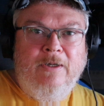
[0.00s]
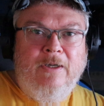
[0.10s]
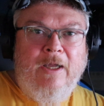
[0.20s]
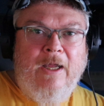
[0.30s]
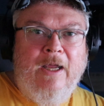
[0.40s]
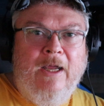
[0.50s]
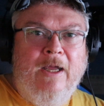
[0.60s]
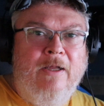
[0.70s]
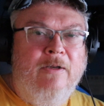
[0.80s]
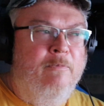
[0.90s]

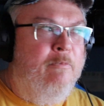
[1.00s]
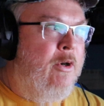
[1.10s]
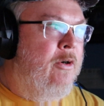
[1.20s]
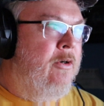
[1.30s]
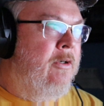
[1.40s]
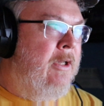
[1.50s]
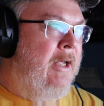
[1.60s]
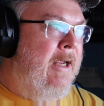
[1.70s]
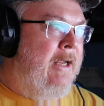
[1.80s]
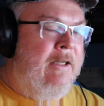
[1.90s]
and burnt
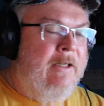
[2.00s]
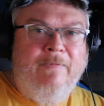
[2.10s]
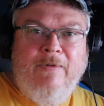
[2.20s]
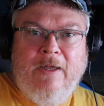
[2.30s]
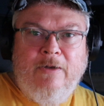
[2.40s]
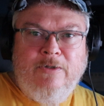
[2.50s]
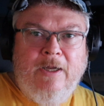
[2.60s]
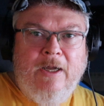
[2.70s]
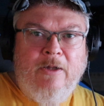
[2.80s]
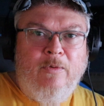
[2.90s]
like 11,000
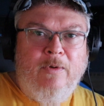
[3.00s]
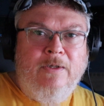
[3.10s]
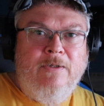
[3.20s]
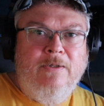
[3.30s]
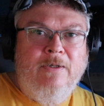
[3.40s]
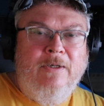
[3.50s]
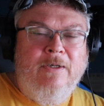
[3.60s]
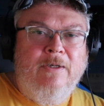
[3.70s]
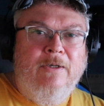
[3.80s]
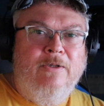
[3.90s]
calories.
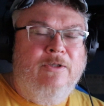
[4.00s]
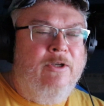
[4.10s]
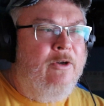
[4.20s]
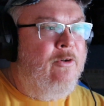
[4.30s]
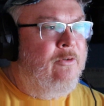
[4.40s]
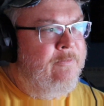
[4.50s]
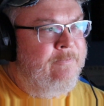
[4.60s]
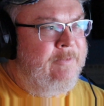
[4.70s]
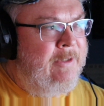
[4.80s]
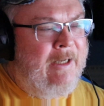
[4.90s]
So
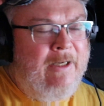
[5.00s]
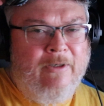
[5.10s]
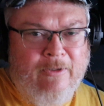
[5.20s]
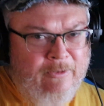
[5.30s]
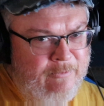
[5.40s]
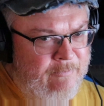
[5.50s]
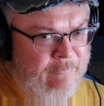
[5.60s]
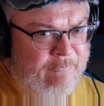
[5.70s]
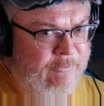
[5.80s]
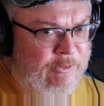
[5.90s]
I don't know,
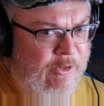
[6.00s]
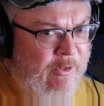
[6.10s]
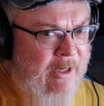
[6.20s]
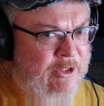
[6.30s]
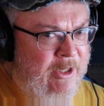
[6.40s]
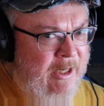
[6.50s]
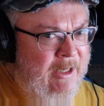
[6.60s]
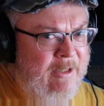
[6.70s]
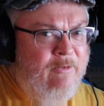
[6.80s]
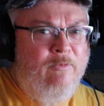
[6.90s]
scratch
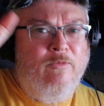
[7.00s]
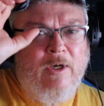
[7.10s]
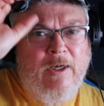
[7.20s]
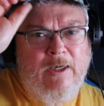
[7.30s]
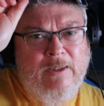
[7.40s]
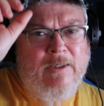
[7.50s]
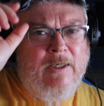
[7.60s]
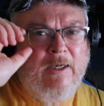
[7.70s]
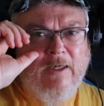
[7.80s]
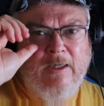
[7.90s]
ahead, right?
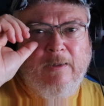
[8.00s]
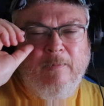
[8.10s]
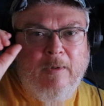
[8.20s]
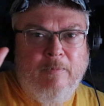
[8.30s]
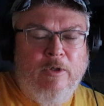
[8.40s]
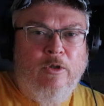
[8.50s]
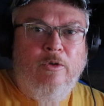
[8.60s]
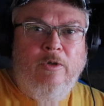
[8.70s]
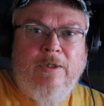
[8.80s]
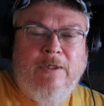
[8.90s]
I'm
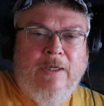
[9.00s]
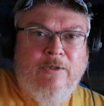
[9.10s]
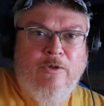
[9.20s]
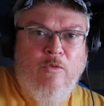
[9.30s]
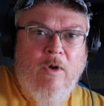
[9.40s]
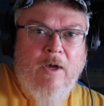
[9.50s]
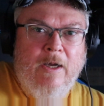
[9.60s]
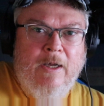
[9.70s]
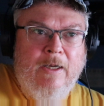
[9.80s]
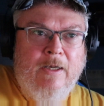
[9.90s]
clueless as to
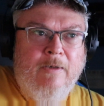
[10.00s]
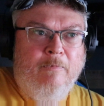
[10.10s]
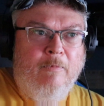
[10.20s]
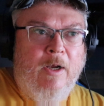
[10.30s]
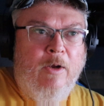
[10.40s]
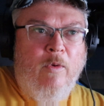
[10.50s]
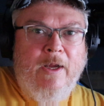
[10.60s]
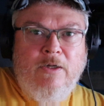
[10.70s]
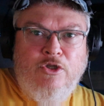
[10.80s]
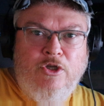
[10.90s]
why my
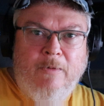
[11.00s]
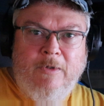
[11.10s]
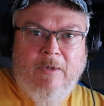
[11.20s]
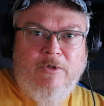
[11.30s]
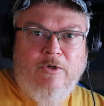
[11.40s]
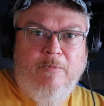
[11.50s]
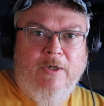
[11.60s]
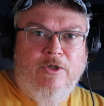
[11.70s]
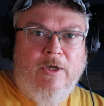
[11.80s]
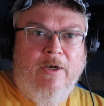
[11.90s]
weight jumped up so
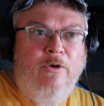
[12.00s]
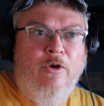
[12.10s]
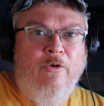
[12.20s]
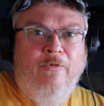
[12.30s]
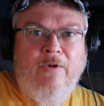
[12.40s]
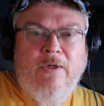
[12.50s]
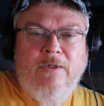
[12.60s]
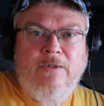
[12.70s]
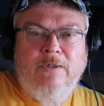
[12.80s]
much. I don't know if it is